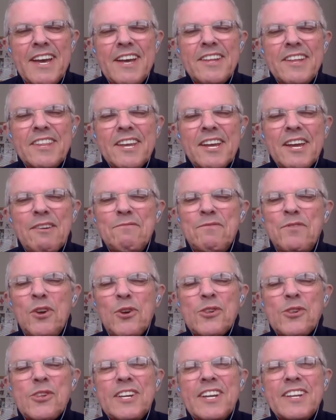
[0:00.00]
The
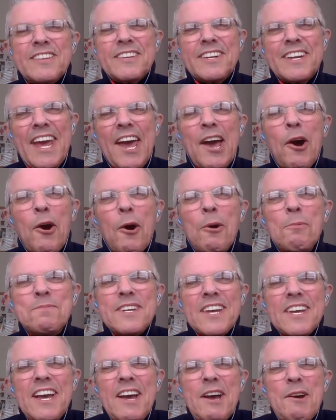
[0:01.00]
confusion isn't helped
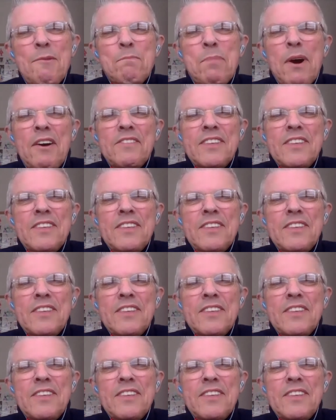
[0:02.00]
by